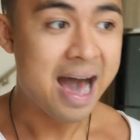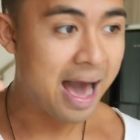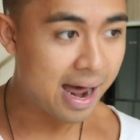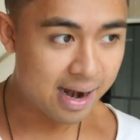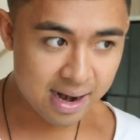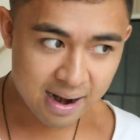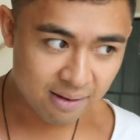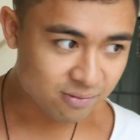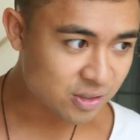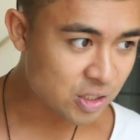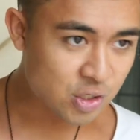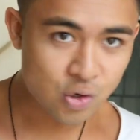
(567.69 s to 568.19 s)
I
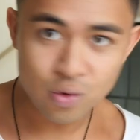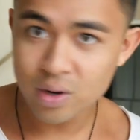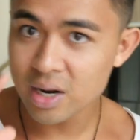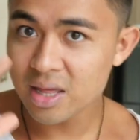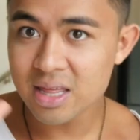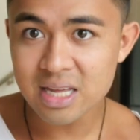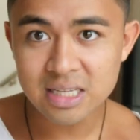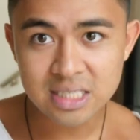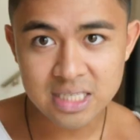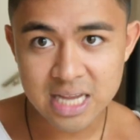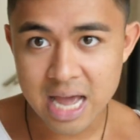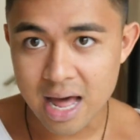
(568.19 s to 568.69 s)
didn't have to do any
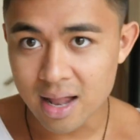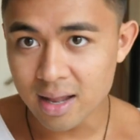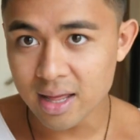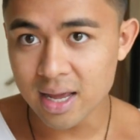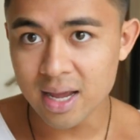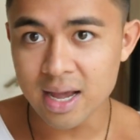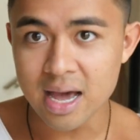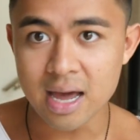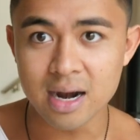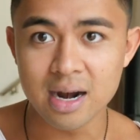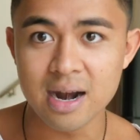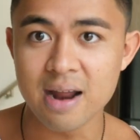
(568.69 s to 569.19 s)
of the
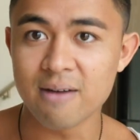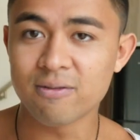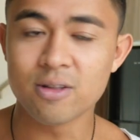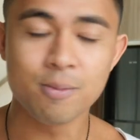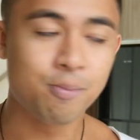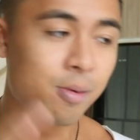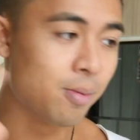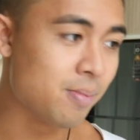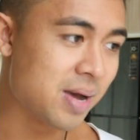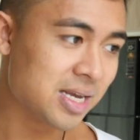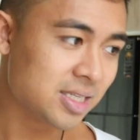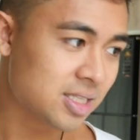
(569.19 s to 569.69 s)
selling, I didn't have to
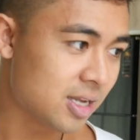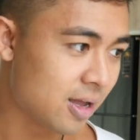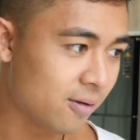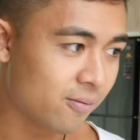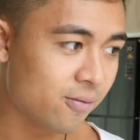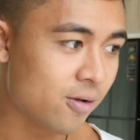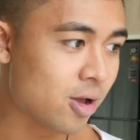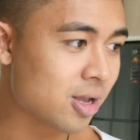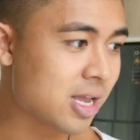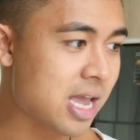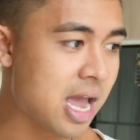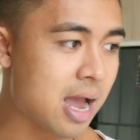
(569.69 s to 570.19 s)
put
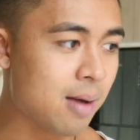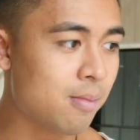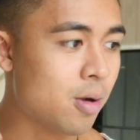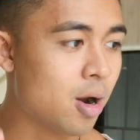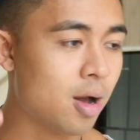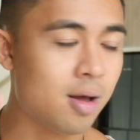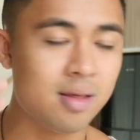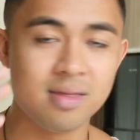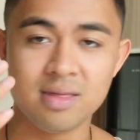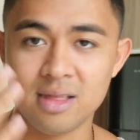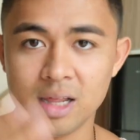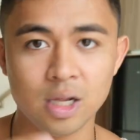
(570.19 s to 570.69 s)
myself on
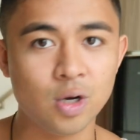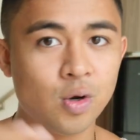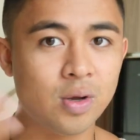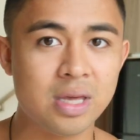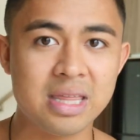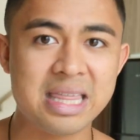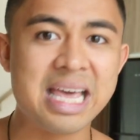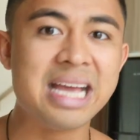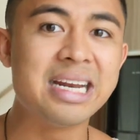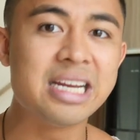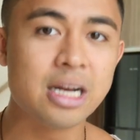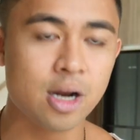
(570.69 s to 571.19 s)
camera.
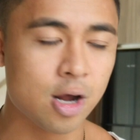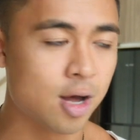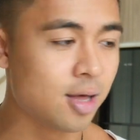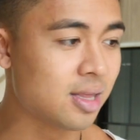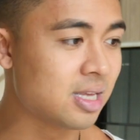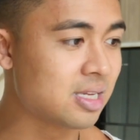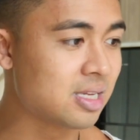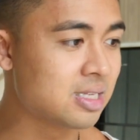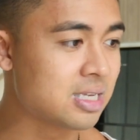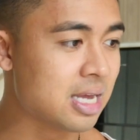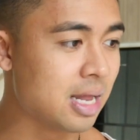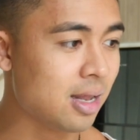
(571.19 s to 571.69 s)
Literally, they did all
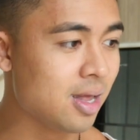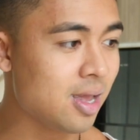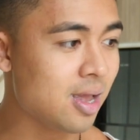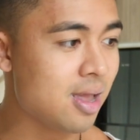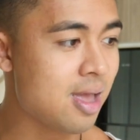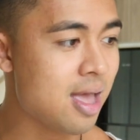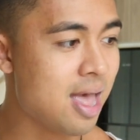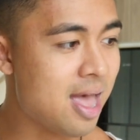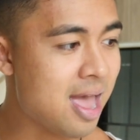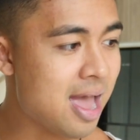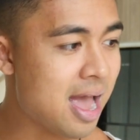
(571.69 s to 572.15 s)
the selling.